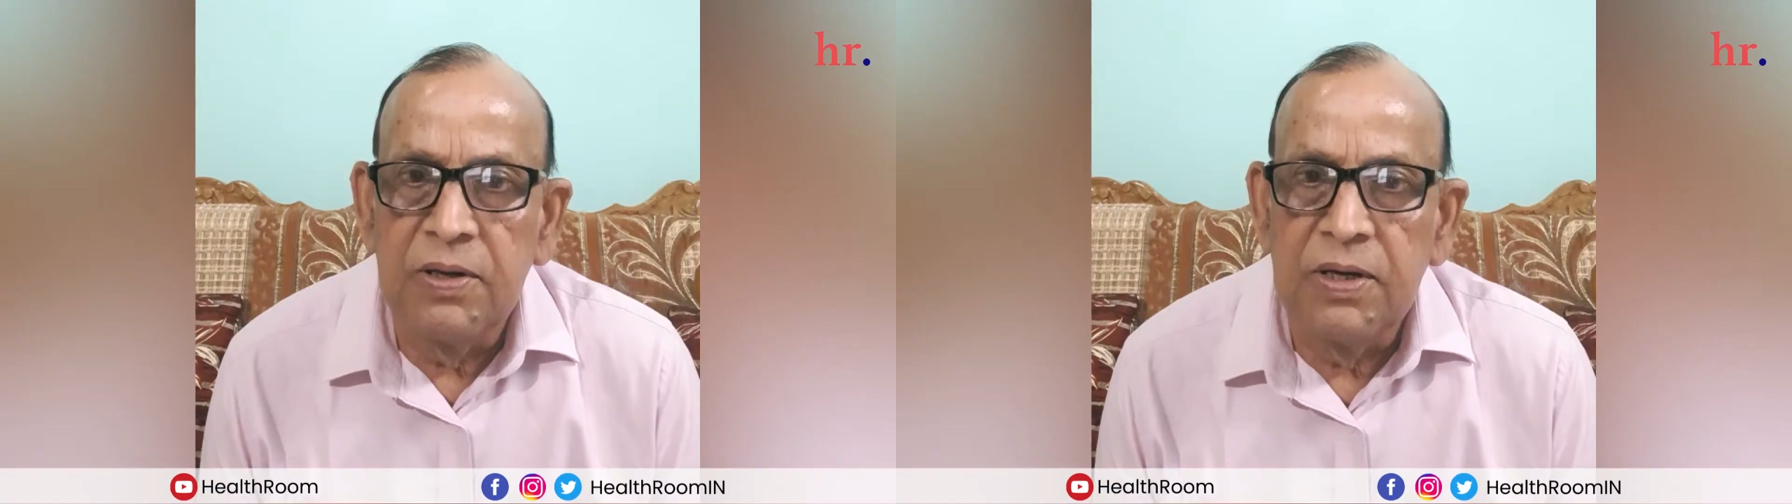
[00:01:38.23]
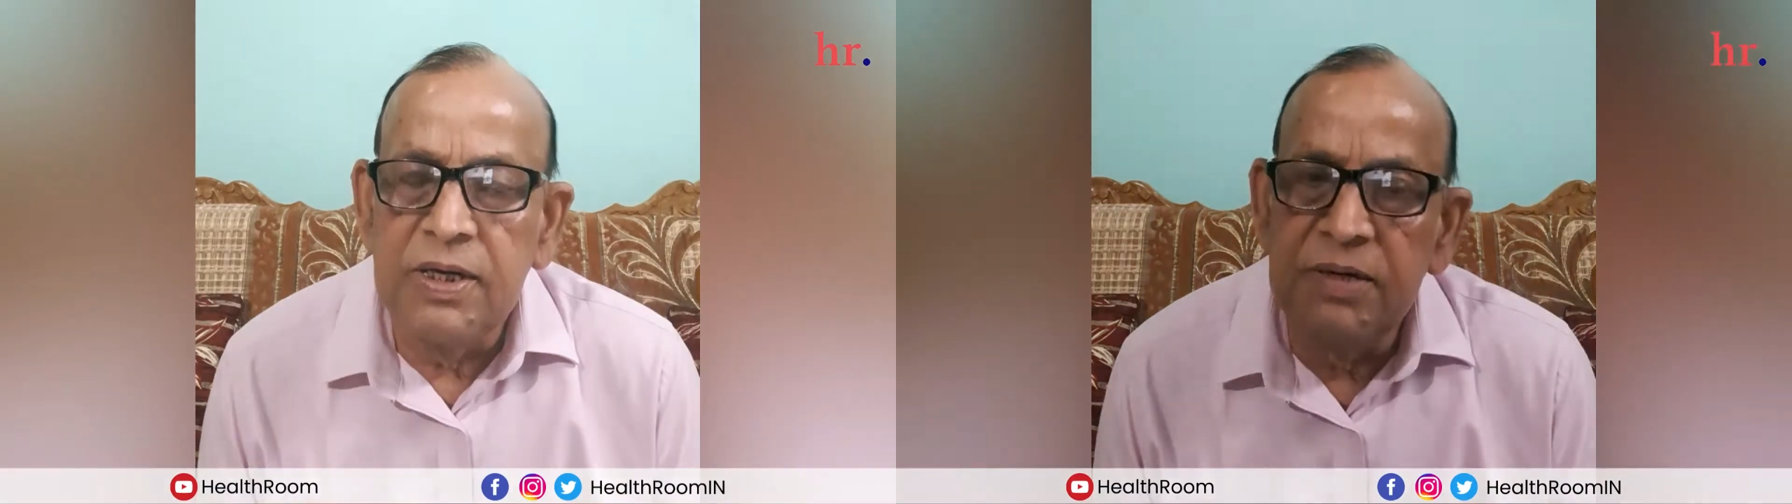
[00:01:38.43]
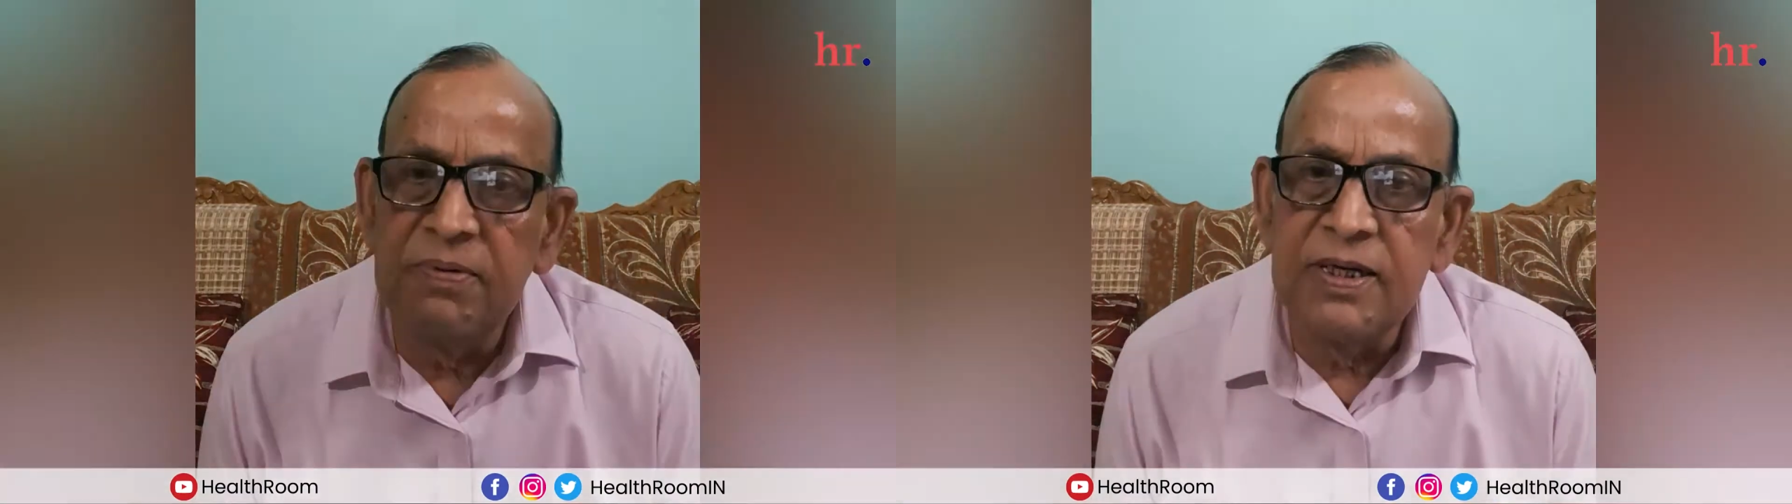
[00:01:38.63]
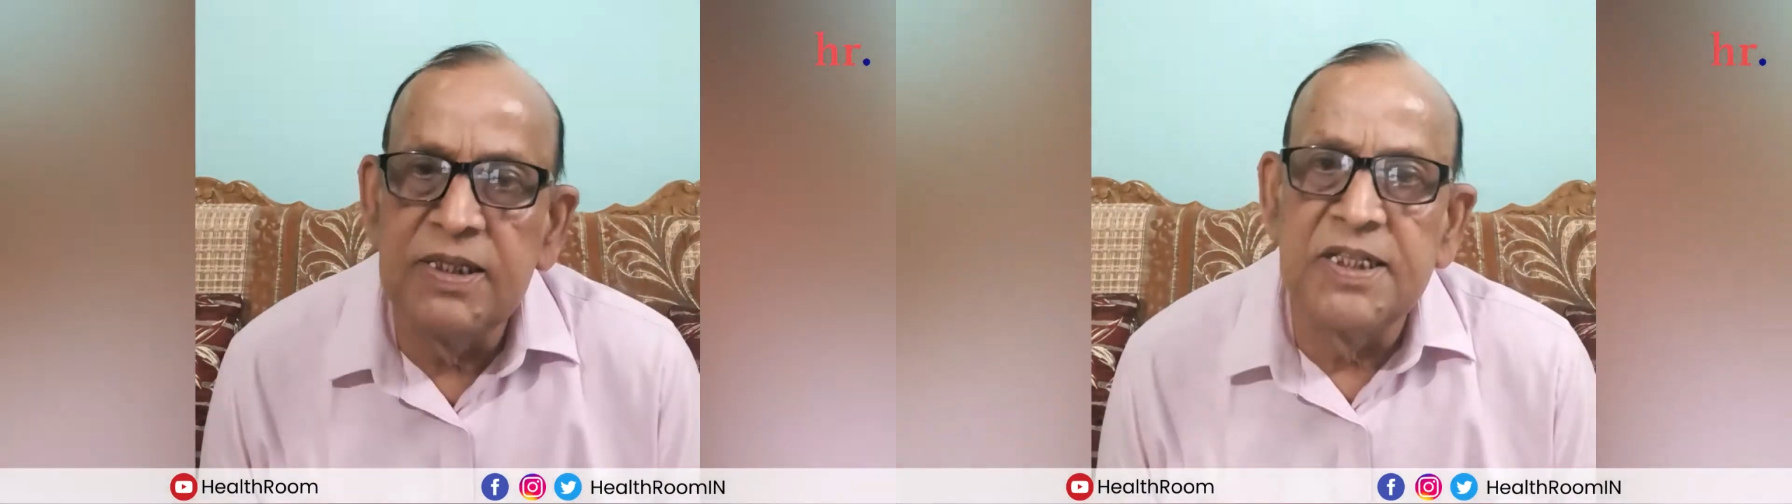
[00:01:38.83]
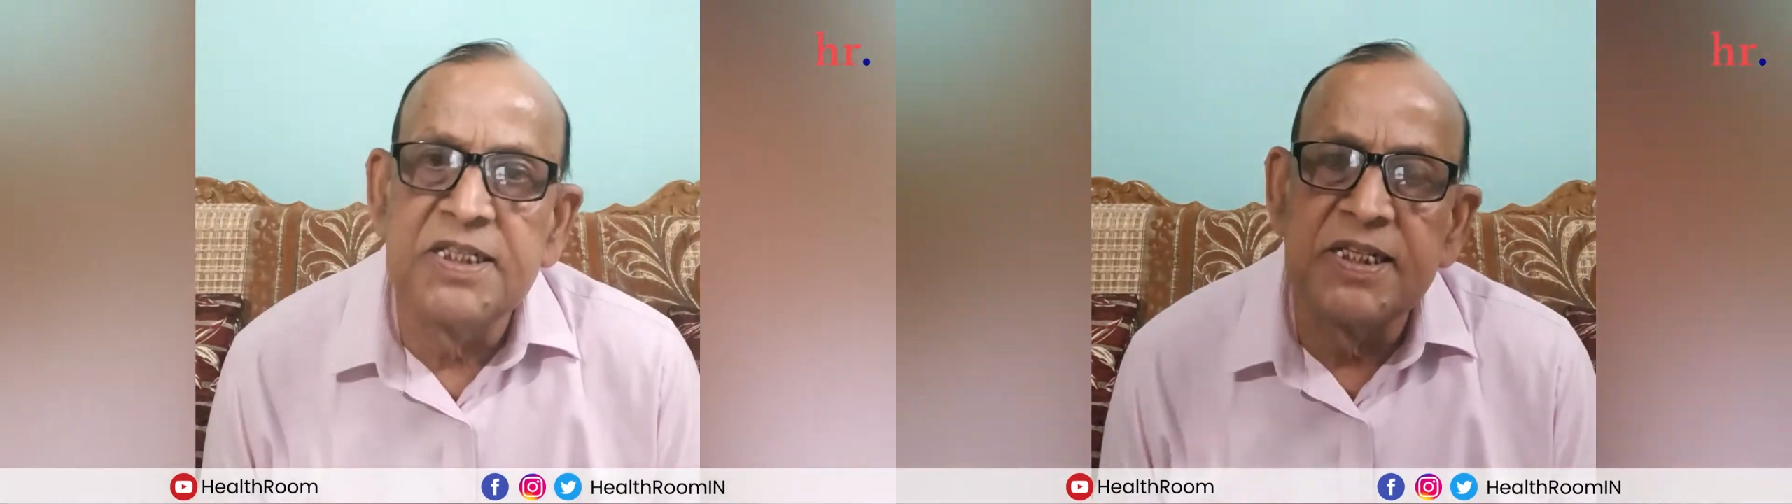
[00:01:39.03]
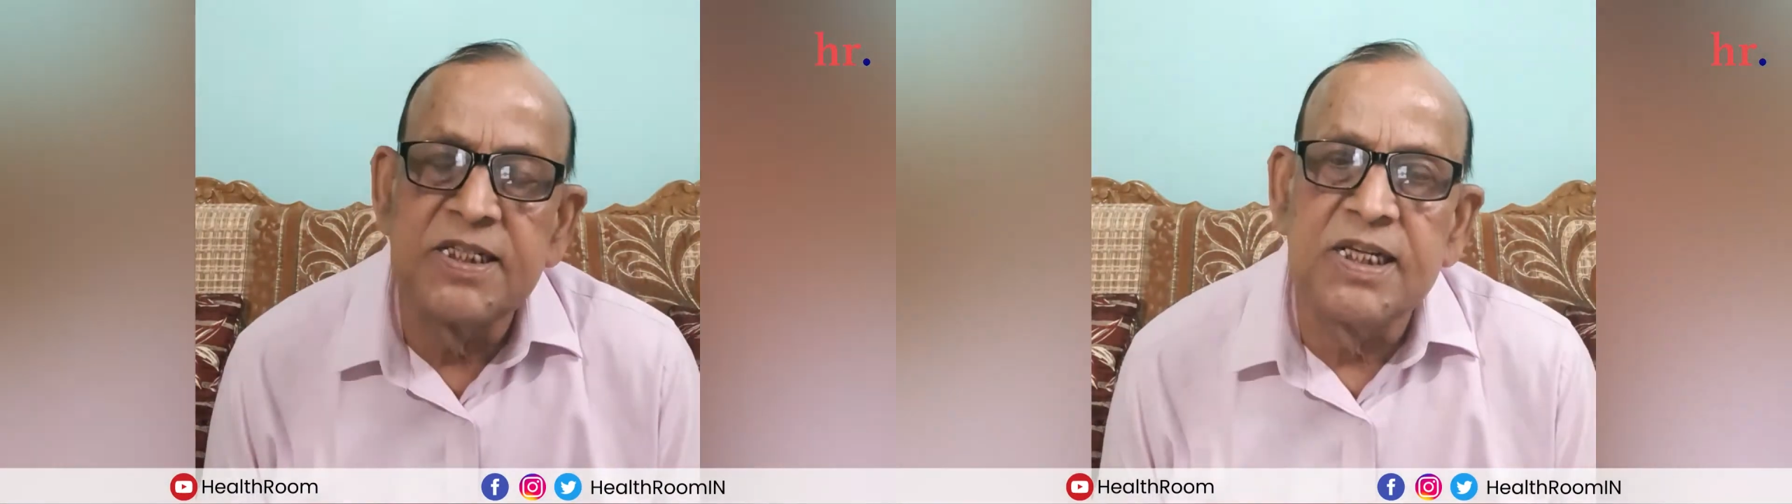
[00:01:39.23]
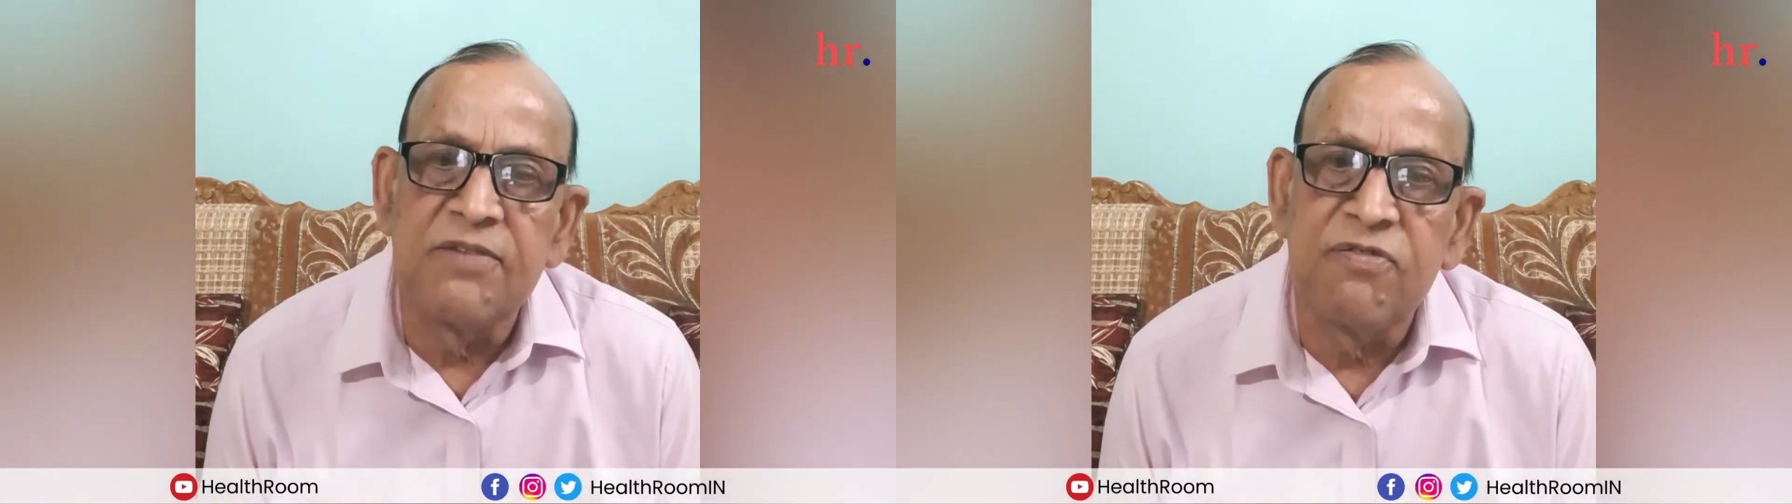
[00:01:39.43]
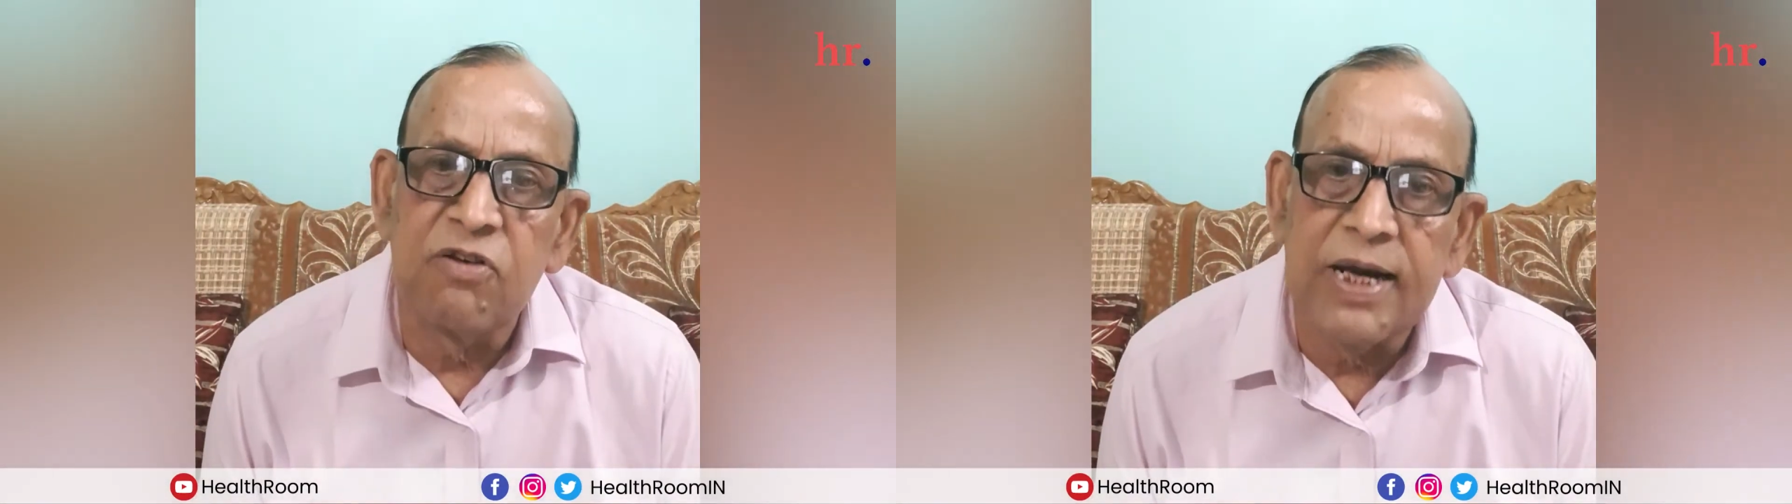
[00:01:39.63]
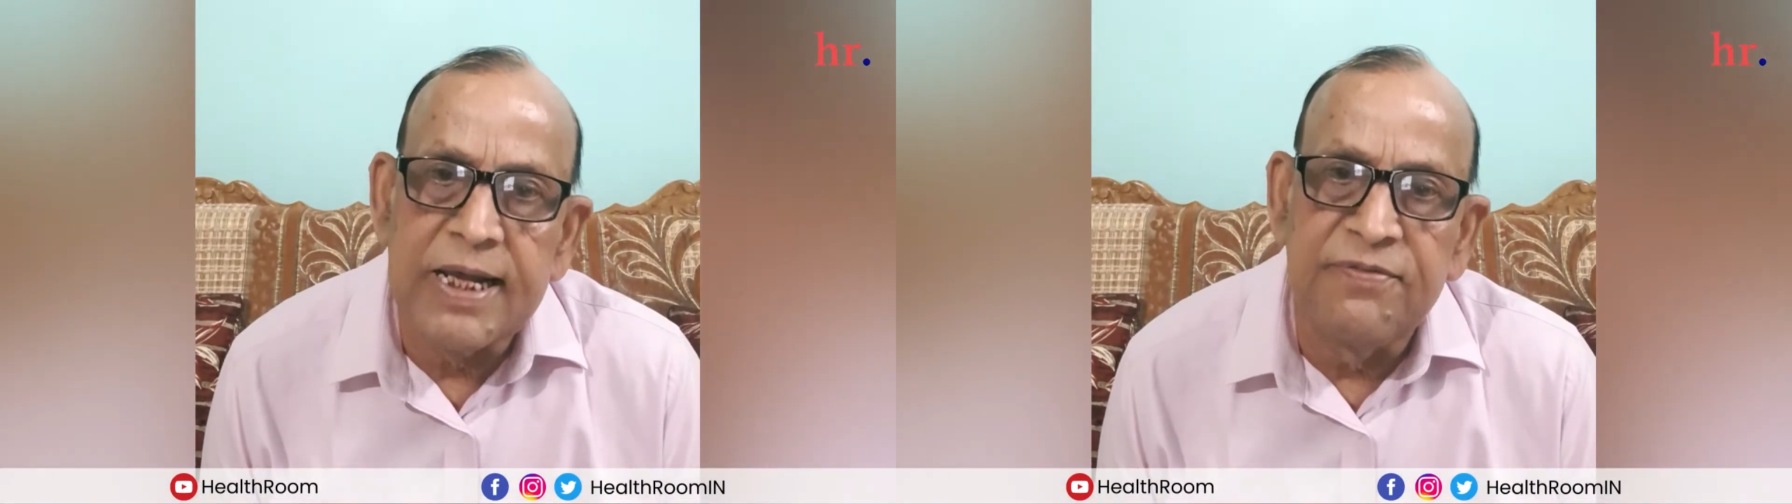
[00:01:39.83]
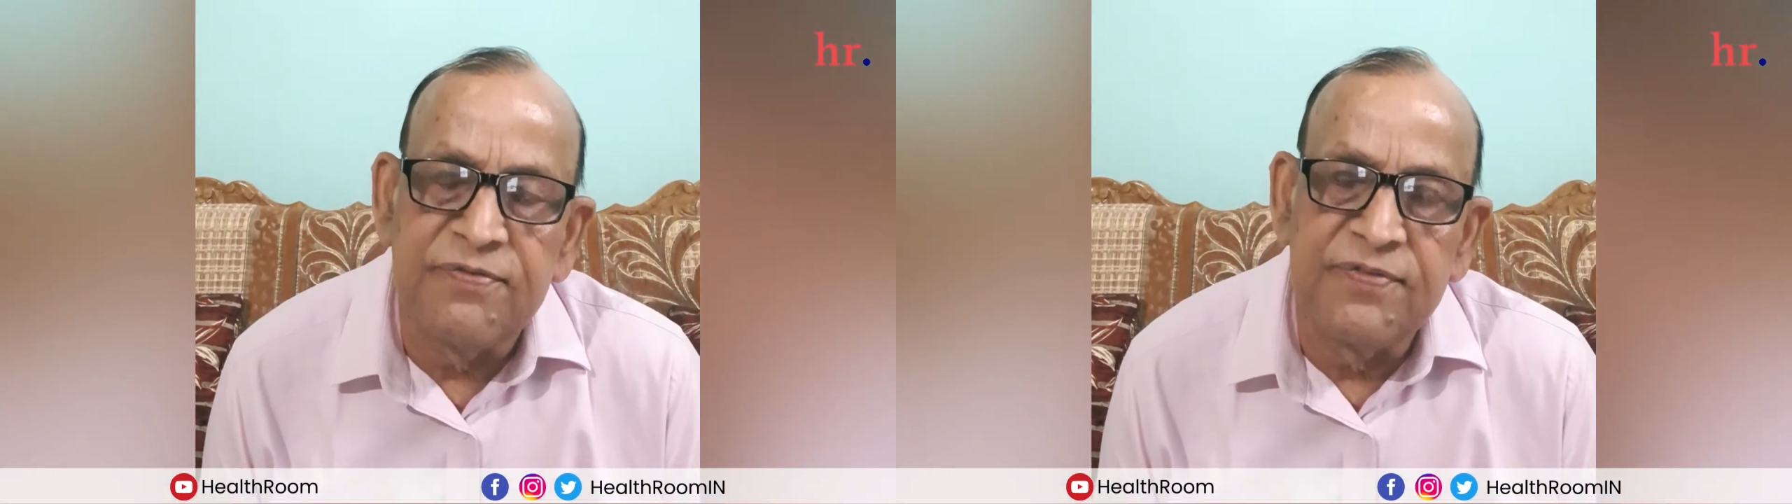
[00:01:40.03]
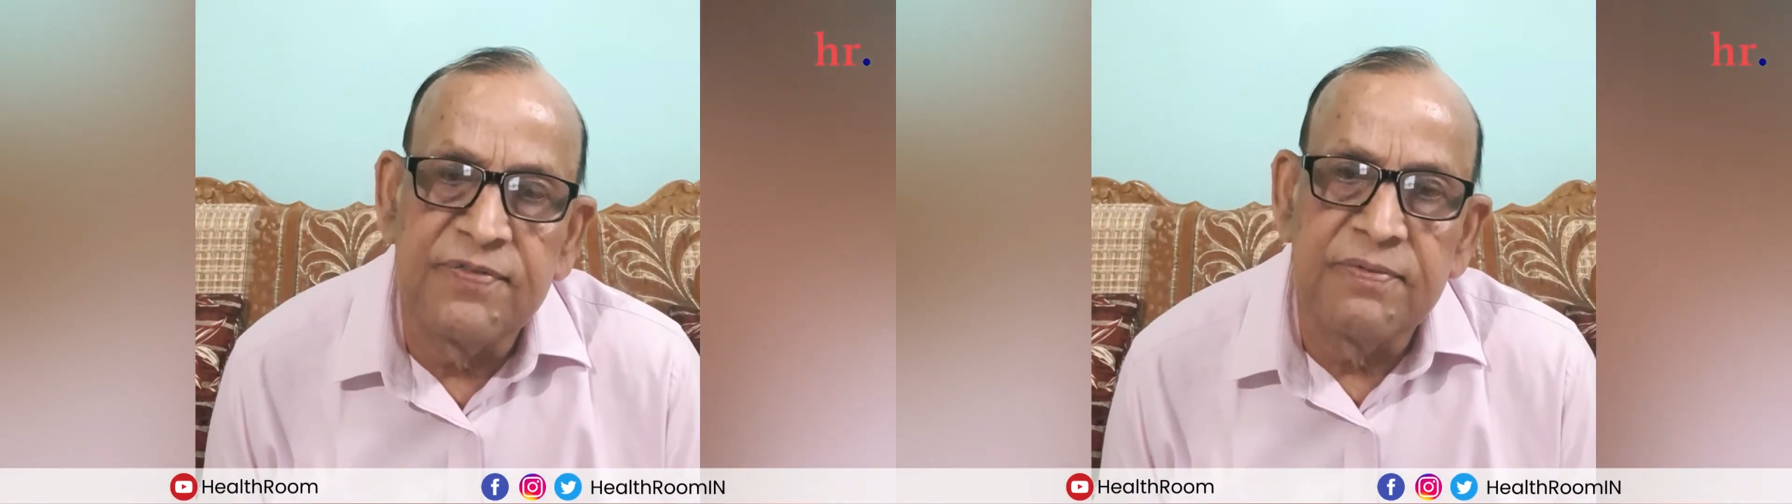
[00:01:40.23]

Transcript: liver is essential for life.